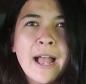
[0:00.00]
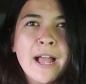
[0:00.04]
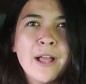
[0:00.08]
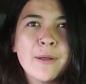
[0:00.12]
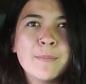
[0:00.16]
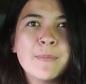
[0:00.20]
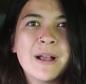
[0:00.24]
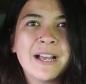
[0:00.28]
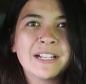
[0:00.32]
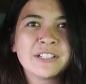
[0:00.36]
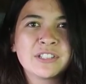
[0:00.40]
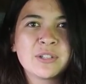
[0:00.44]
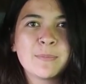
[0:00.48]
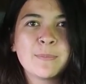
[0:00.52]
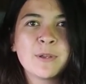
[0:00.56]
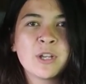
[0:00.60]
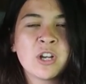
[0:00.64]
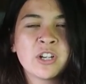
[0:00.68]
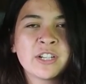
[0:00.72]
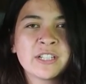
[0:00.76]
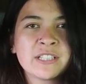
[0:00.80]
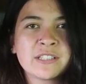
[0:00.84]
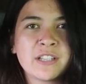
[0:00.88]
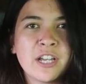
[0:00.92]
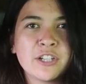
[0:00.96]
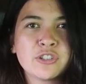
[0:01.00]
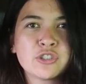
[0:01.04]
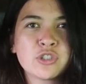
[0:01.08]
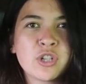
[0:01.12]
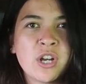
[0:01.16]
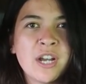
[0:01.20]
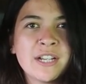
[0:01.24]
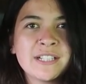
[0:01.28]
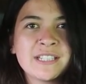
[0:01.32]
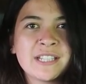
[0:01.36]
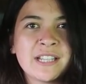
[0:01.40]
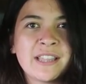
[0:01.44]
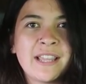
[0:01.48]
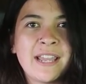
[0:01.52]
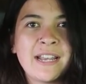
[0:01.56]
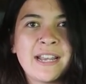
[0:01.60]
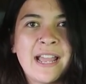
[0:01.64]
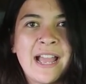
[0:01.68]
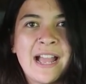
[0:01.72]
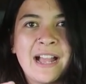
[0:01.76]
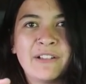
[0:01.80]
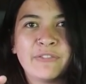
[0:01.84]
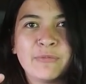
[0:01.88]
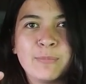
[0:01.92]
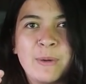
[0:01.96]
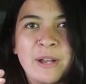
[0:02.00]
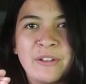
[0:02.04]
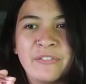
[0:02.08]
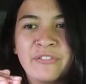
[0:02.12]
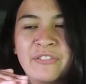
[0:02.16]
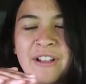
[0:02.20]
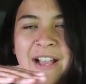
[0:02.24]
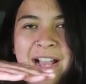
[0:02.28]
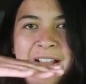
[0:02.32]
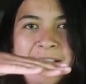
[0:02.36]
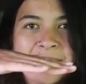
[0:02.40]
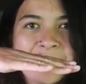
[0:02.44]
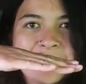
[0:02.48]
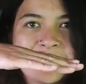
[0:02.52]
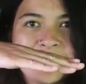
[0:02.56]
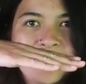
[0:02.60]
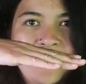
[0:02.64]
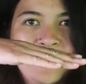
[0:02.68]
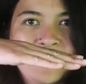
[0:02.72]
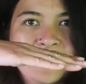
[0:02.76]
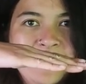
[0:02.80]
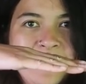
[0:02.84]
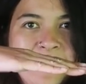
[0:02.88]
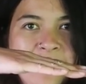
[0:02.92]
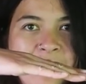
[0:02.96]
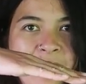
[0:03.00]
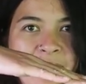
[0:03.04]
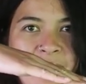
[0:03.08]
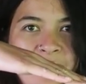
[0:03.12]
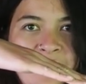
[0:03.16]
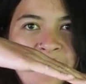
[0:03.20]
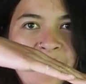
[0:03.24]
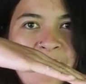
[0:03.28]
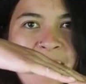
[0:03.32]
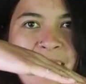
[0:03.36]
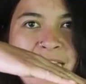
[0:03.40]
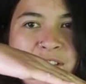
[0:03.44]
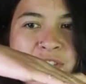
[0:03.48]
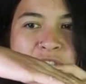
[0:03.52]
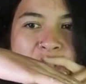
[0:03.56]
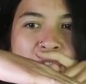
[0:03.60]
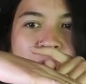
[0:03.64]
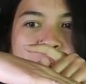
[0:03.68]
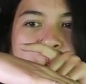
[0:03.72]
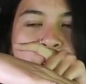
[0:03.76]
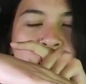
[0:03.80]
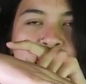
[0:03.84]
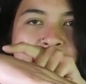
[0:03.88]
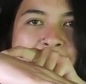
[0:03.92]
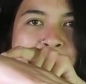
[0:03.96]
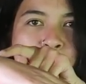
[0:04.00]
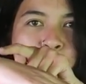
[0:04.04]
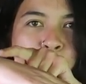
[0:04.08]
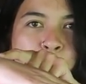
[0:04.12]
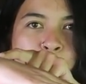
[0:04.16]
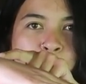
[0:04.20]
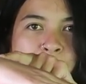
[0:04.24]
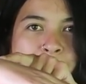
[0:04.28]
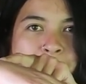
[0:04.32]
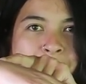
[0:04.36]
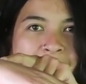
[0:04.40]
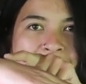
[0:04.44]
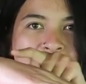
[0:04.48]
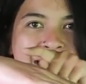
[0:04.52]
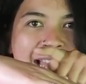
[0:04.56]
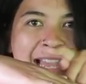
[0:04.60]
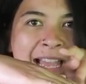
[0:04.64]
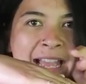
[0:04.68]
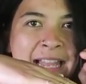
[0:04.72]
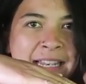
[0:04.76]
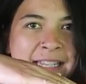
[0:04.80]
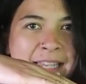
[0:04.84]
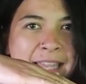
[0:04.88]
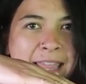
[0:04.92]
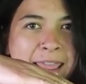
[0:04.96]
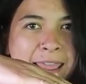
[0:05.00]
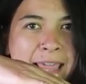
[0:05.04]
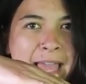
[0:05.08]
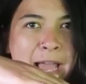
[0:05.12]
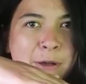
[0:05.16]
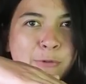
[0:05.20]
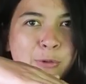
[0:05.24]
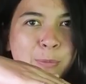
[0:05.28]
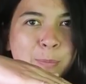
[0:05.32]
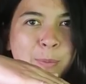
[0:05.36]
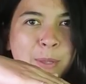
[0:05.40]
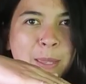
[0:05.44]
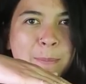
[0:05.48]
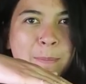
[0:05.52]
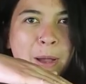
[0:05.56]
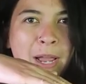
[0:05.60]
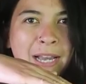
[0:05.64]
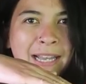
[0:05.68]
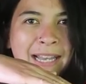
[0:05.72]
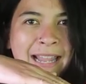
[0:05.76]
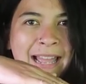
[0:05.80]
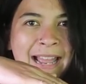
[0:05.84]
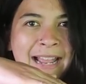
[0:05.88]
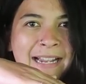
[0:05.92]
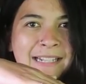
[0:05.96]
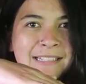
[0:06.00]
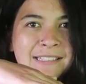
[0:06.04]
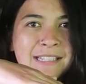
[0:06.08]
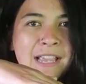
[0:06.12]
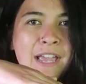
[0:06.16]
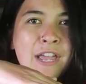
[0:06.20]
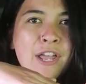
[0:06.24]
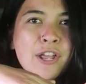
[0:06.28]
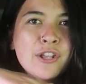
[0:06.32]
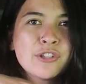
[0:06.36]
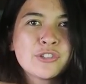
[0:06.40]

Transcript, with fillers: Um, and to be honest, I try to then have my van slanting like this. So that would be my head and that would be my legs.